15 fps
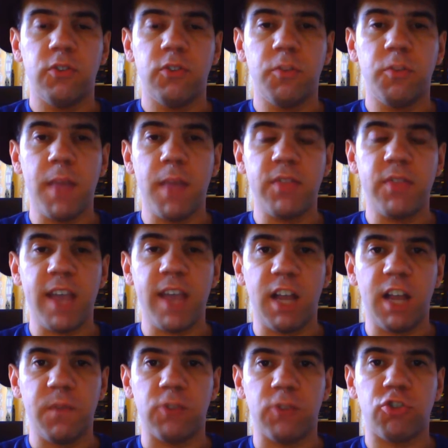to make the
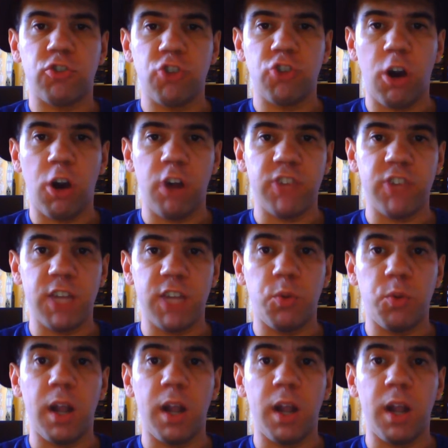elephants charge into an